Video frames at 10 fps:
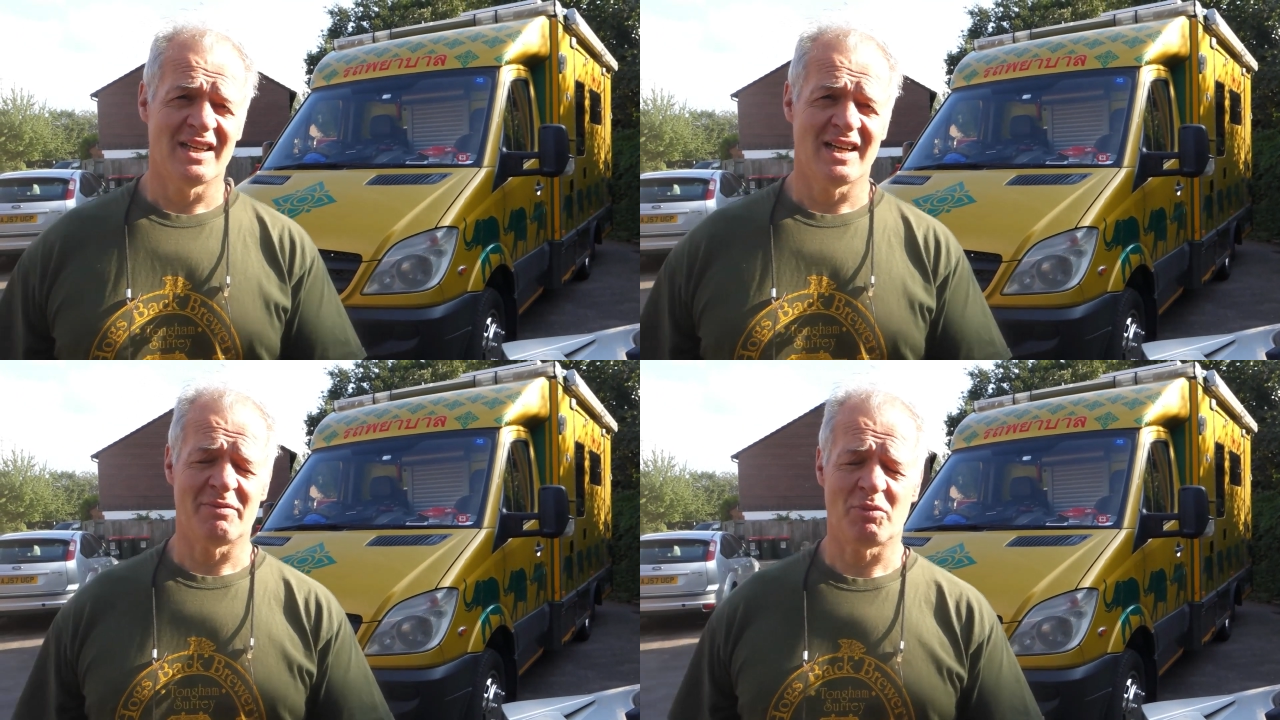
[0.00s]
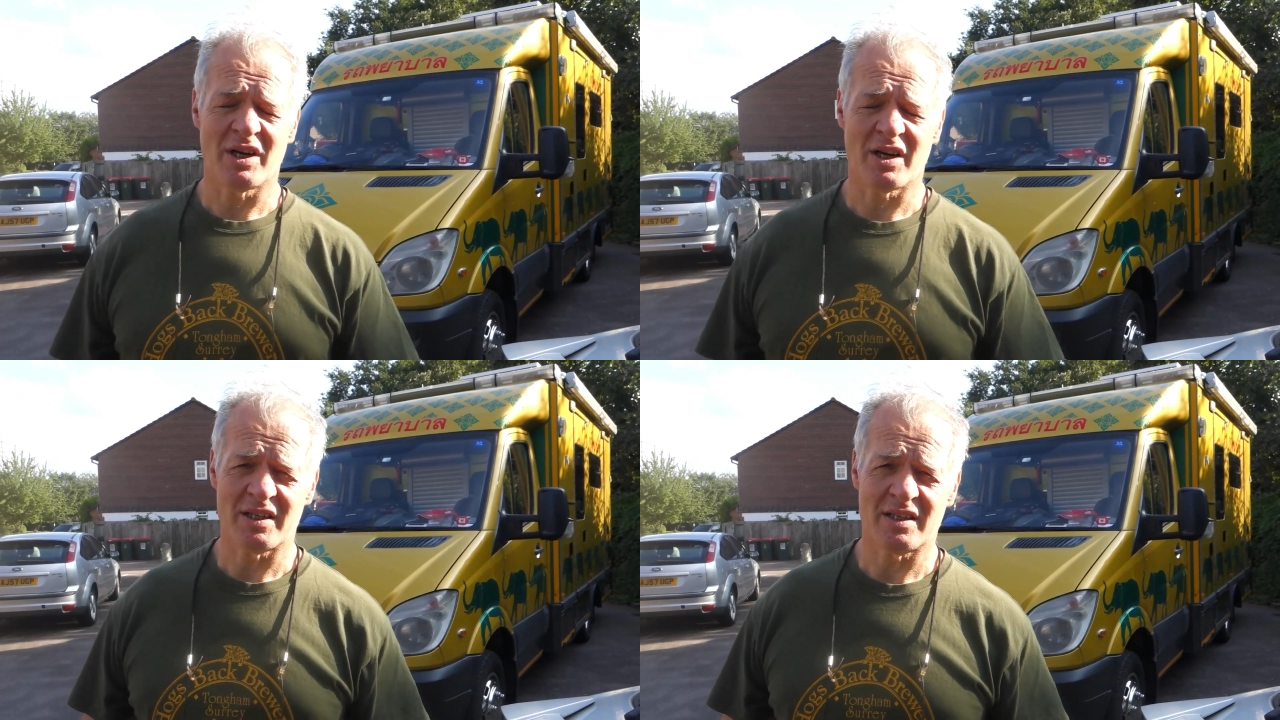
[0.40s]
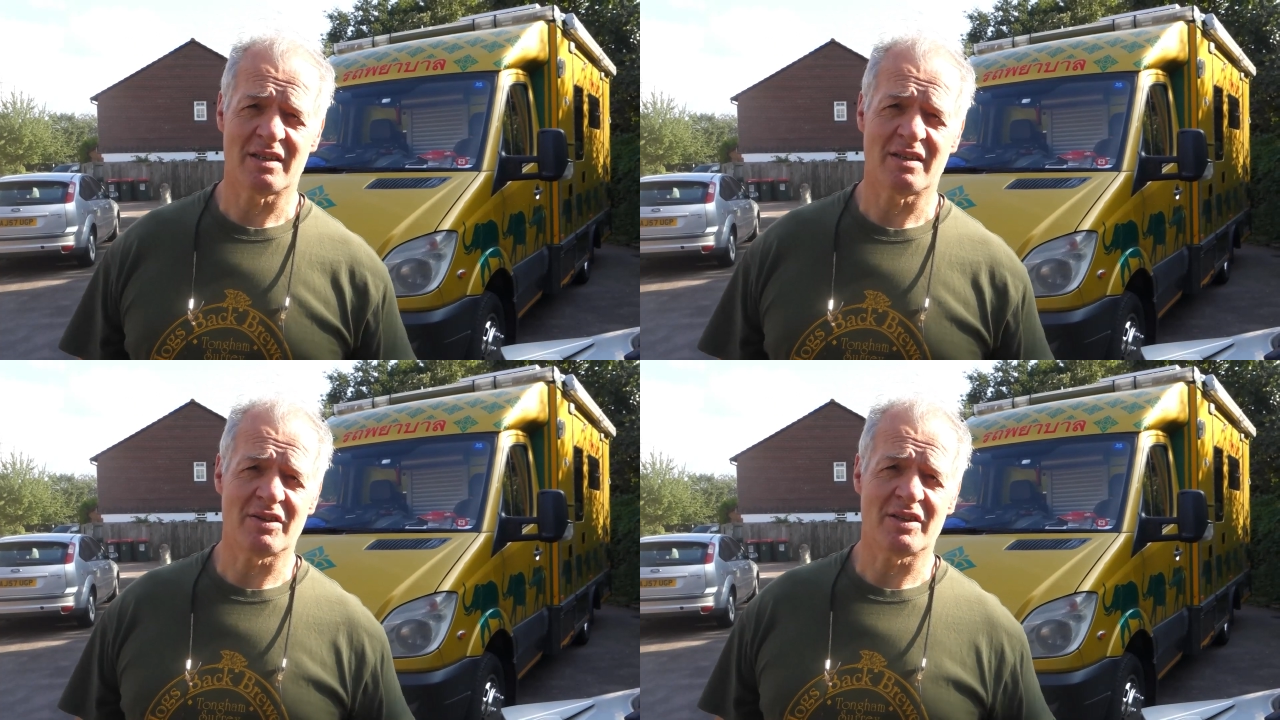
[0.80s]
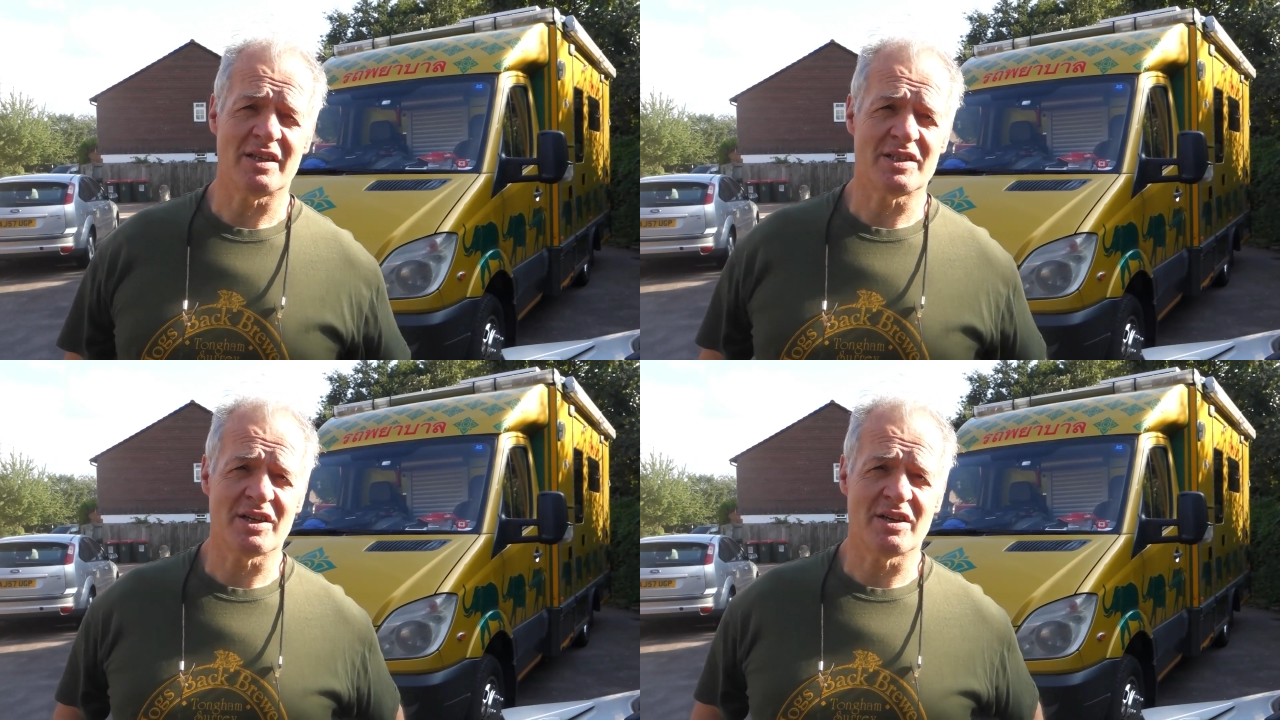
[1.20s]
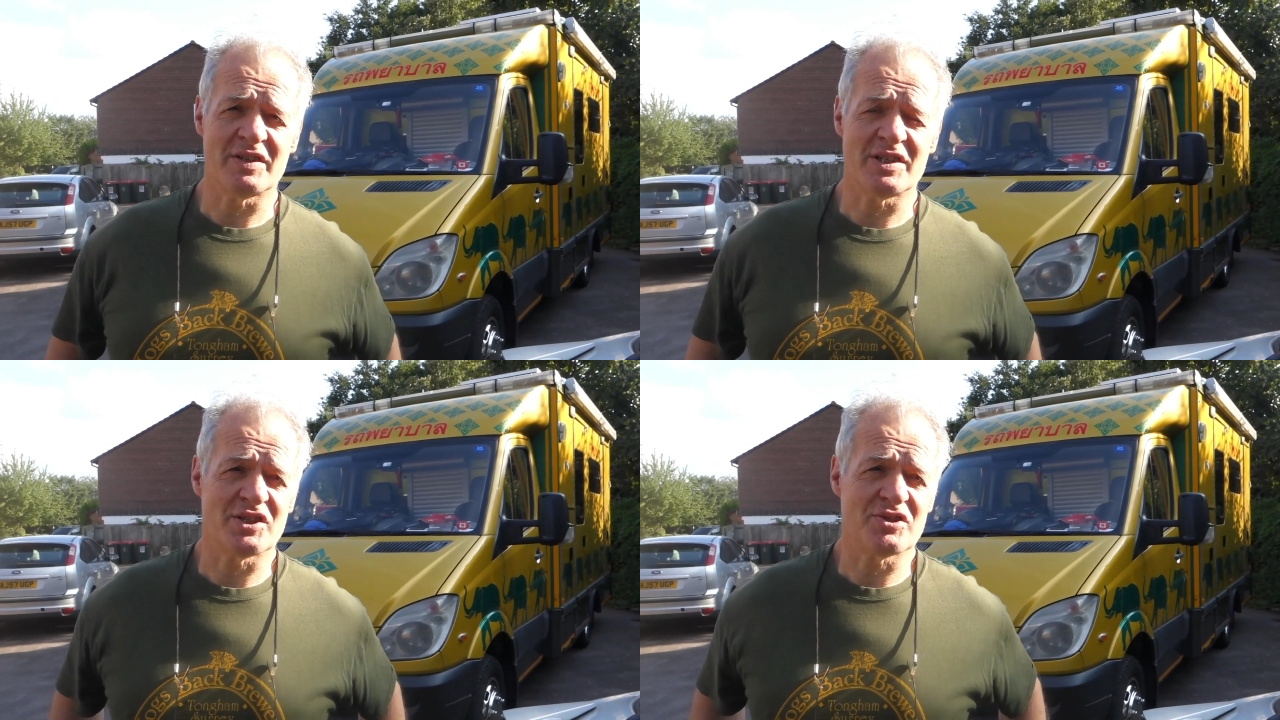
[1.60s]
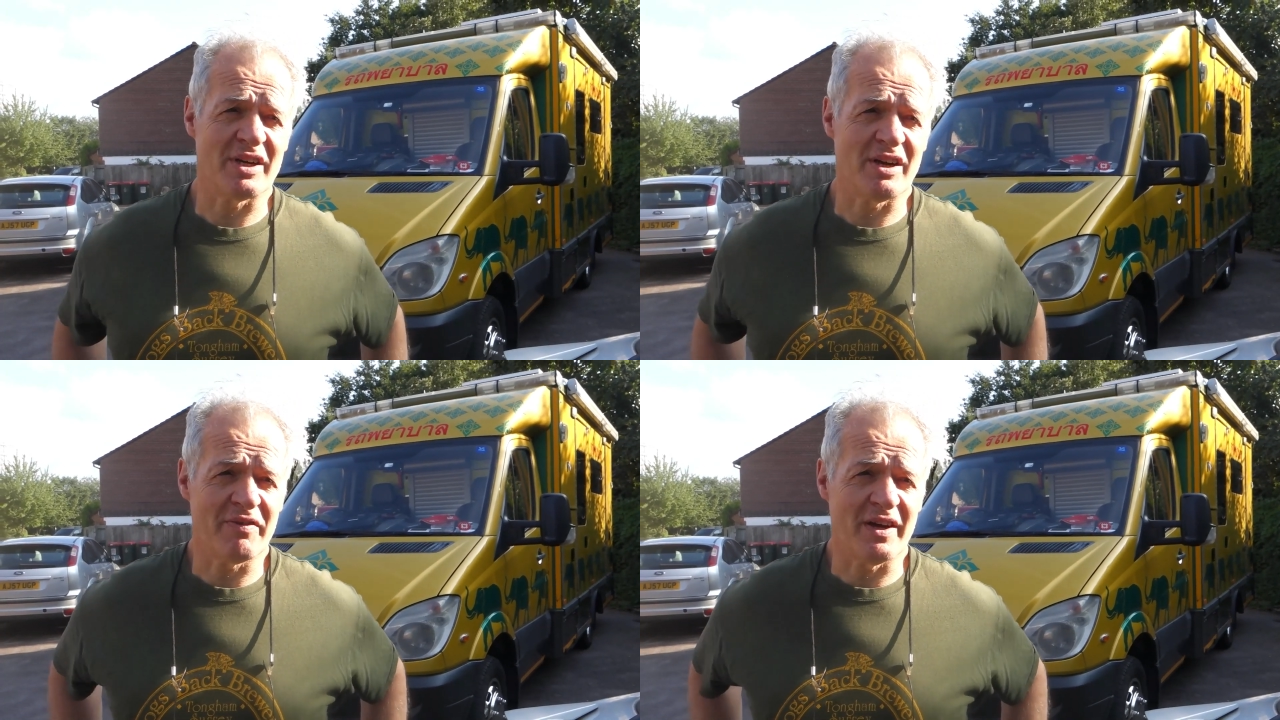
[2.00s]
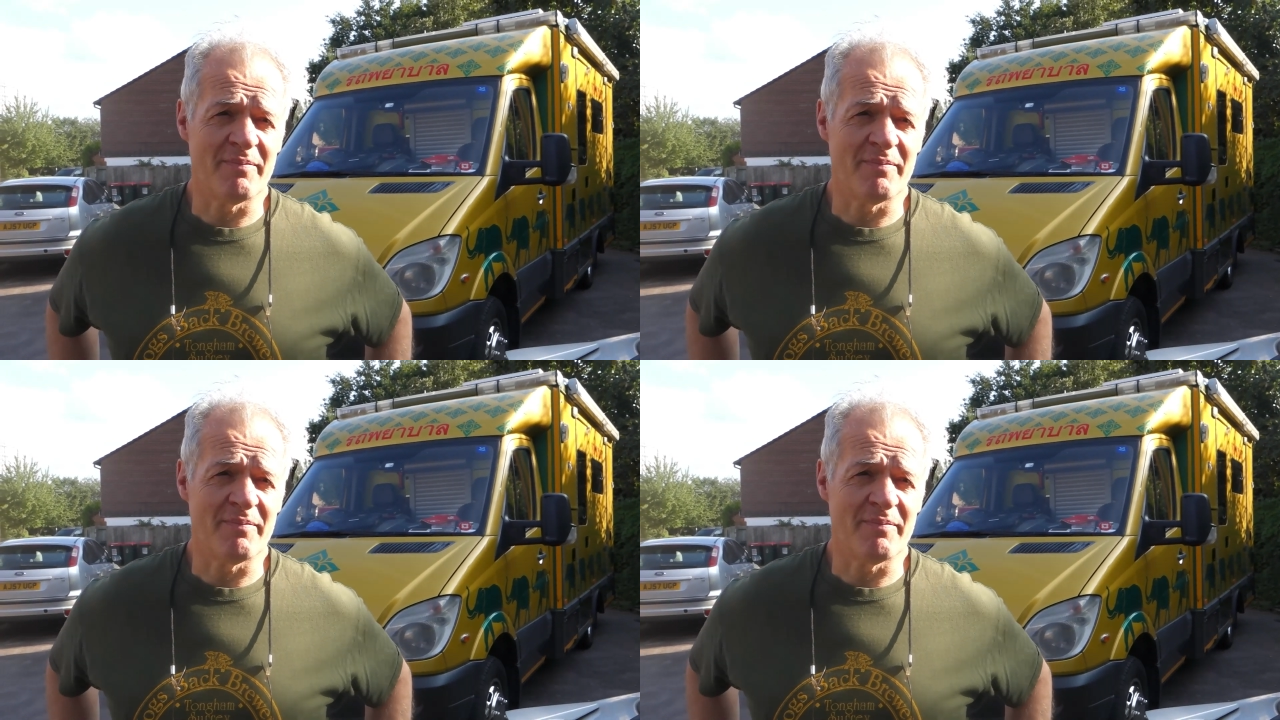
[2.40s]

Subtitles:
and when I got the service history off it,